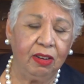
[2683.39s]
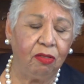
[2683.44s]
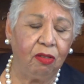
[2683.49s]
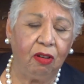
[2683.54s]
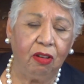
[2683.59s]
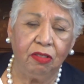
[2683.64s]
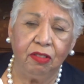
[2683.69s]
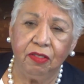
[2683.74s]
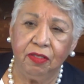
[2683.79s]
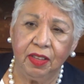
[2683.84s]

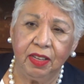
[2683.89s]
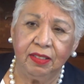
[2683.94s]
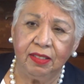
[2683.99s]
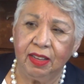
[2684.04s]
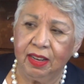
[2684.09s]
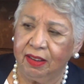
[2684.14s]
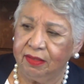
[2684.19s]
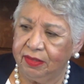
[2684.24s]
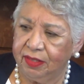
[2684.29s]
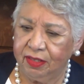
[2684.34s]
All the things
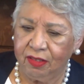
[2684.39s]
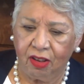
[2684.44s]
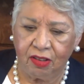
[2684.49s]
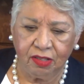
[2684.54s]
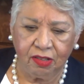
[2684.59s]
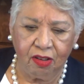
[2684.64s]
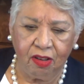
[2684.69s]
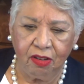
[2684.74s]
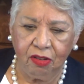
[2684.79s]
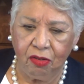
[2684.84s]
that I
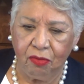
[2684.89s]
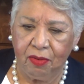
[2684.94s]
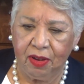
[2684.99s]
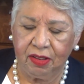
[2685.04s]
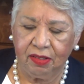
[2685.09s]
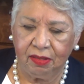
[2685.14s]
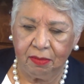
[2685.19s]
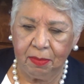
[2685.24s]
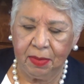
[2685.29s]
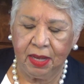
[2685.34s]
saw on your
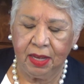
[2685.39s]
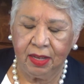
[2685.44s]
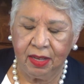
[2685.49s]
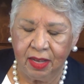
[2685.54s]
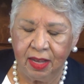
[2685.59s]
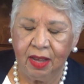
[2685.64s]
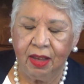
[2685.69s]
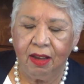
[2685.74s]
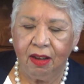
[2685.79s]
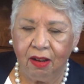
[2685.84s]
resume
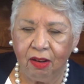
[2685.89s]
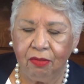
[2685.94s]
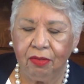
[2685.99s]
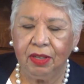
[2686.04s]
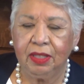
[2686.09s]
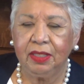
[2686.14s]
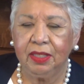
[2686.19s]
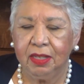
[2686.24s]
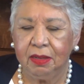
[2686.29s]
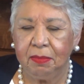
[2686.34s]
are
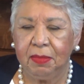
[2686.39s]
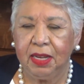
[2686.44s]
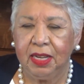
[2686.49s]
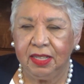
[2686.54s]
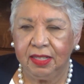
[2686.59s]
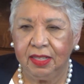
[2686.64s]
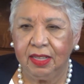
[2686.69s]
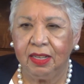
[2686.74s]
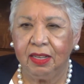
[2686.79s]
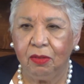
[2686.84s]
really
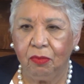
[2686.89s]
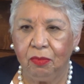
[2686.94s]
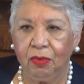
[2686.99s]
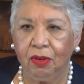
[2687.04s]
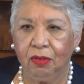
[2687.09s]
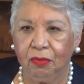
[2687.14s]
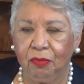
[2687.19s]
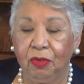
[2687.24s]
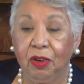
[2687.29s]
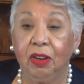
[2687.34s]
amazing, and
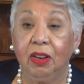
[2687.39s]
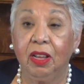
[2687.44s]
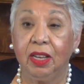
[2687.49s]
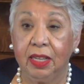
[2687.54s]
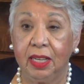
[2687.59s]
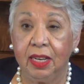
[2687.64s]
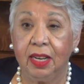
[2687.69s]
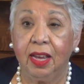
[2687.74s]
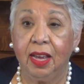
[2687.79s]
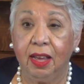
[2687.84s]
we're
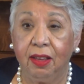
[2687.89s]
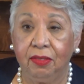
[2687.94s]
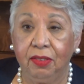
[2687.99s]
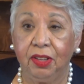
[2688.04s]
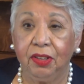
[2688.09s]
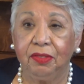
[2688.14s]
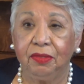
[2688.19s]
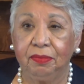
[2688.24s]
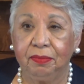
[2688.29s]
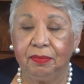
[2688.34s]
lucky to have
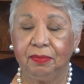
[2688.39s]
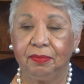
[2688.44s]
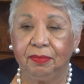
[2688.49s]
you.